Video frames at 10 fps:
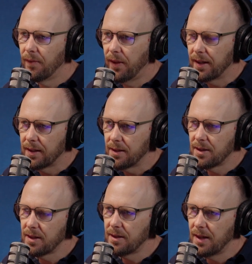that
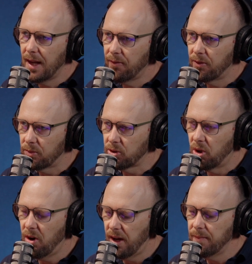consistent effort or
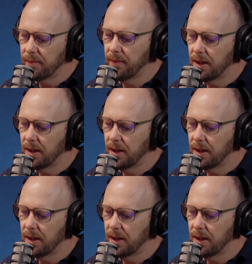time